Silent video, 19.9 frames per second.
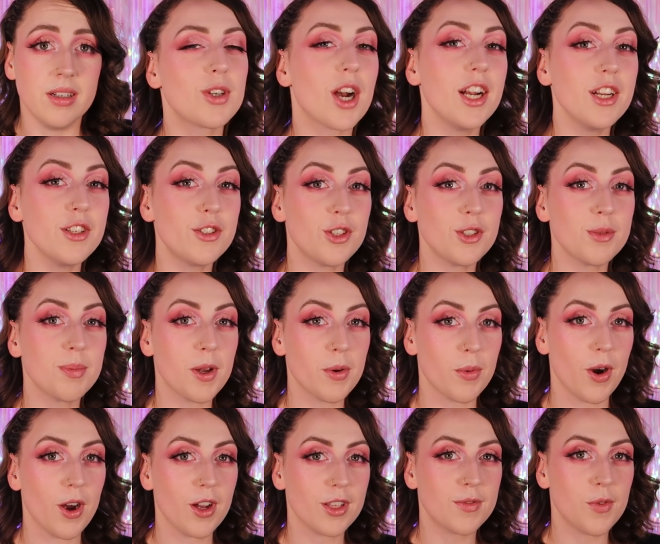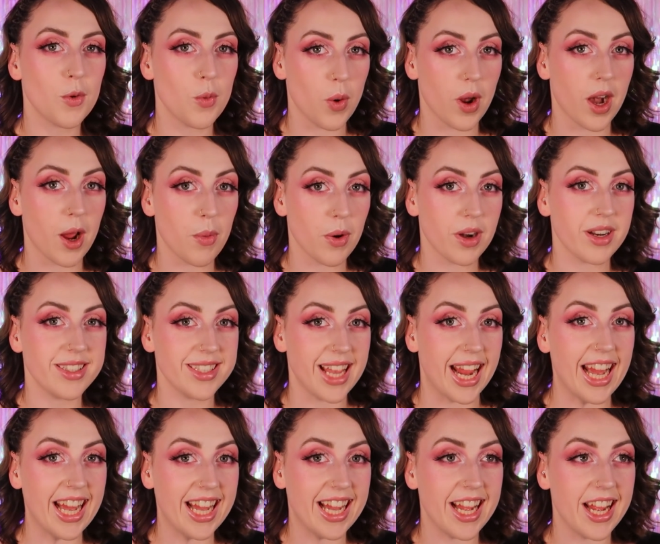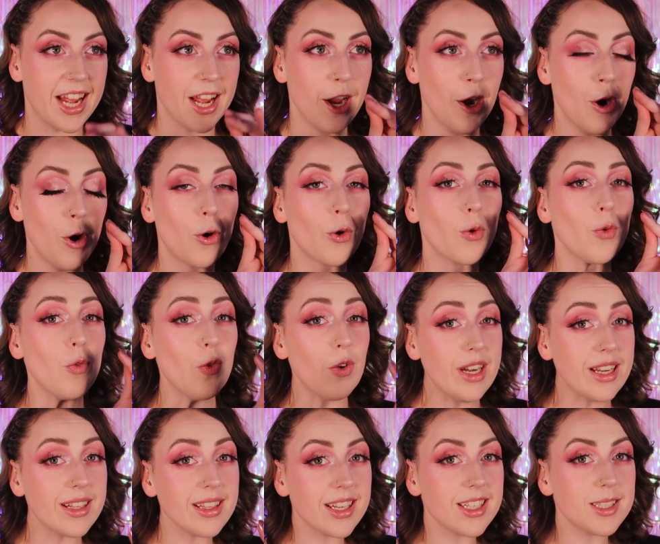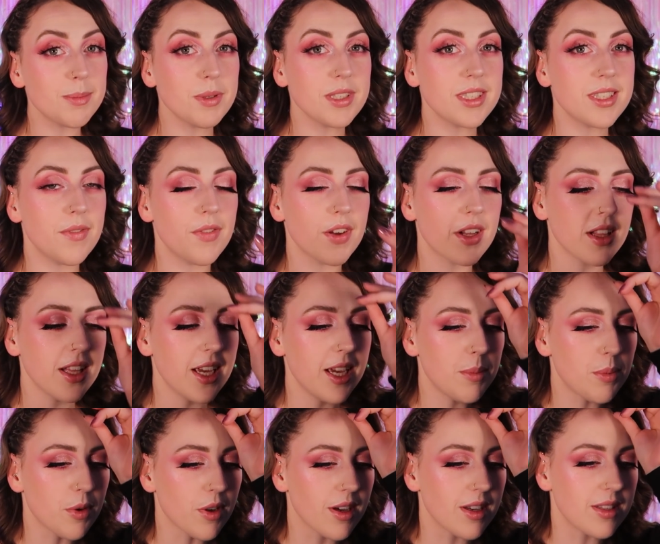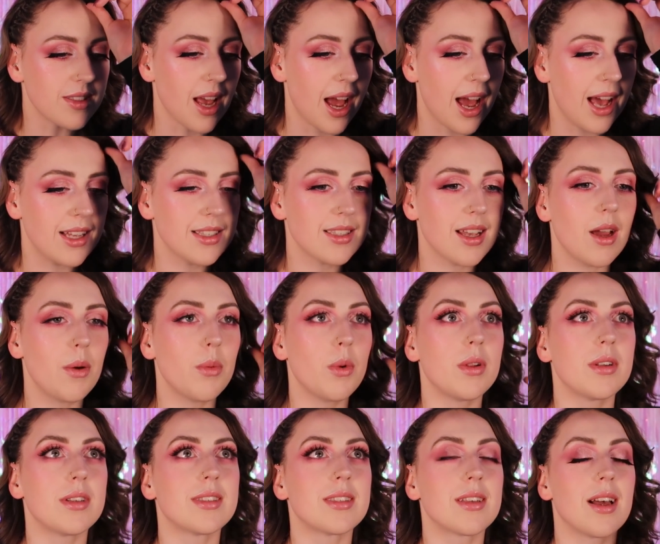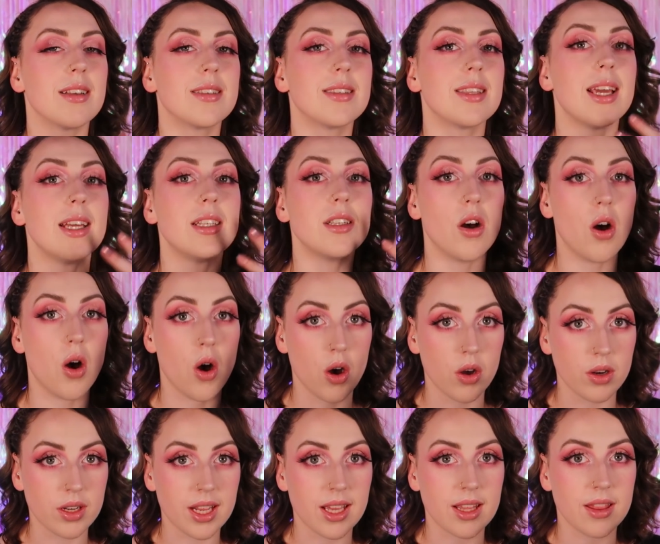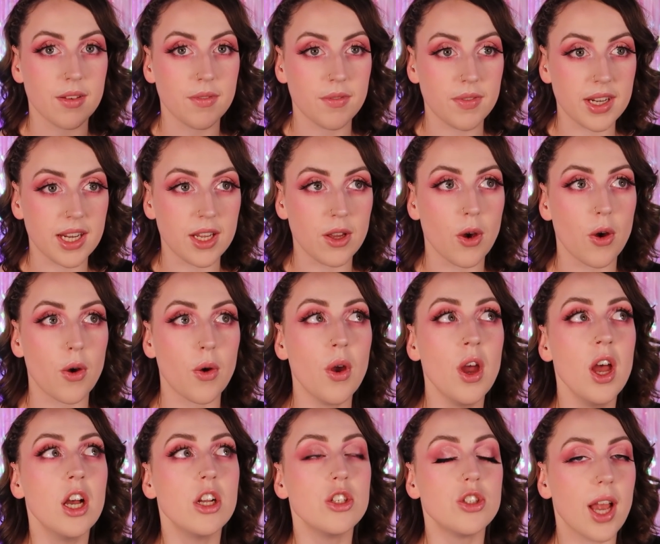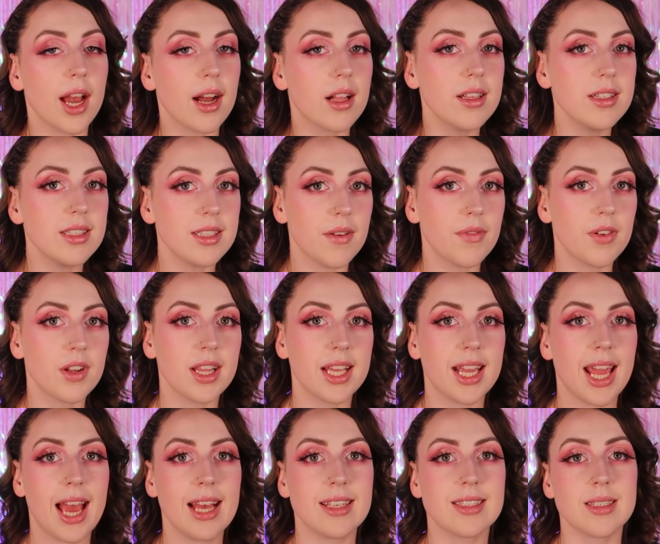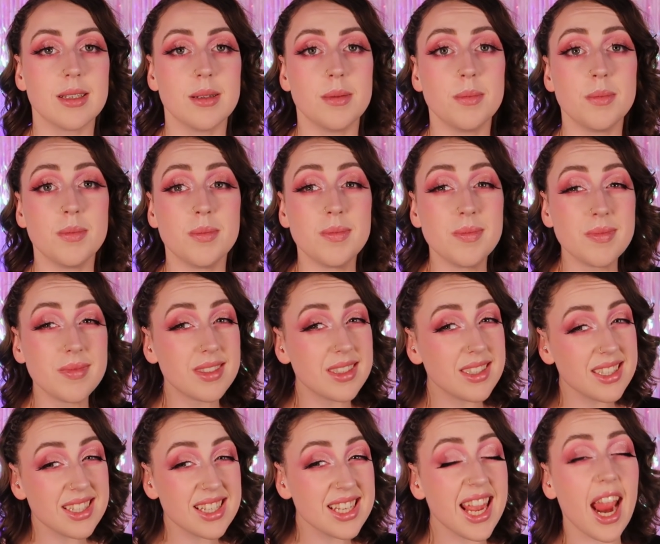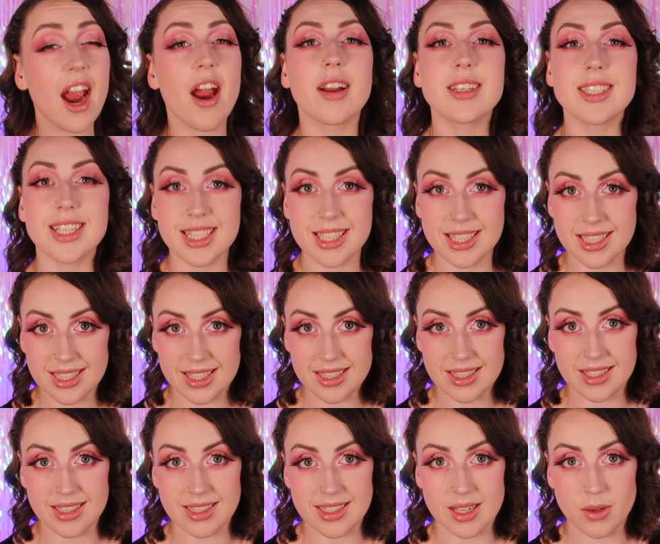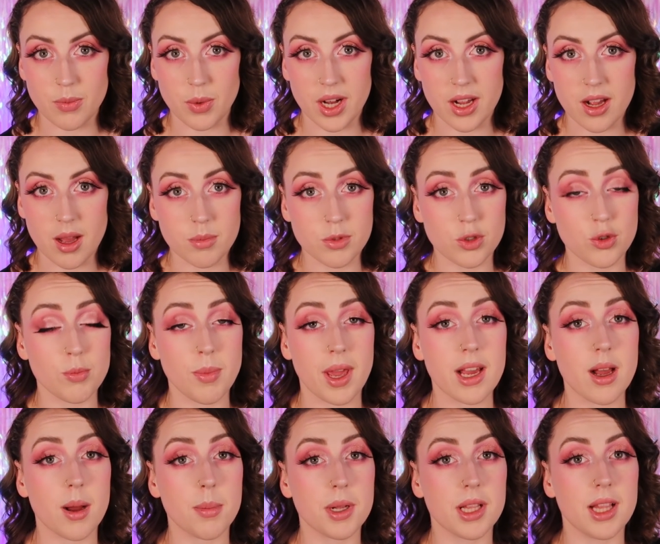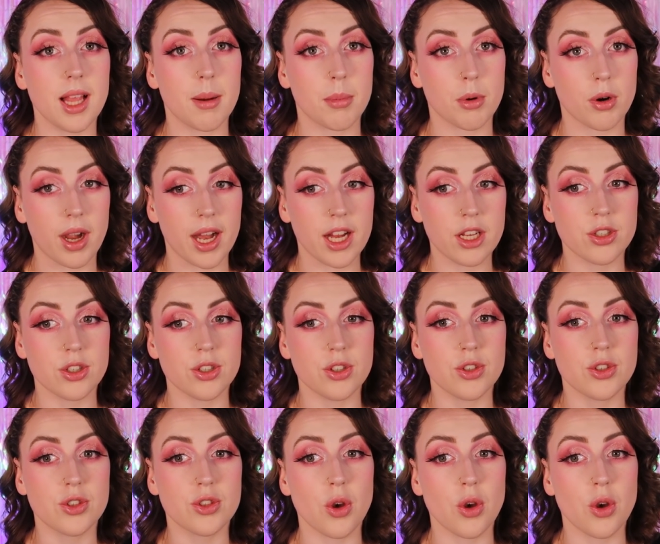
I'm trying to choose my words for what I want to say here really specifically because, as I will discuss later on in the video, Jacqueline definitely has some character consistency when it comes to makeup collaborations.